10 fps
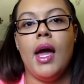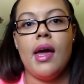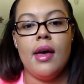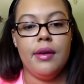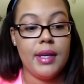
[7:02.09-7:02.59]

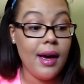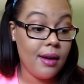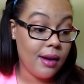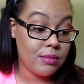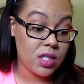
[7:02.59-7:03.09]
And
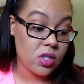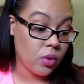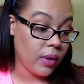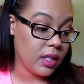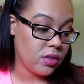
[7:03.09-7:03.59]
yeah, I'm
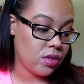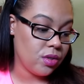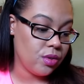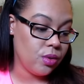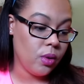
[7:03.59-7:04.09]
just going
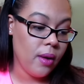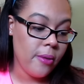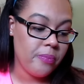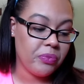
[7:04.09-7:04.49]
to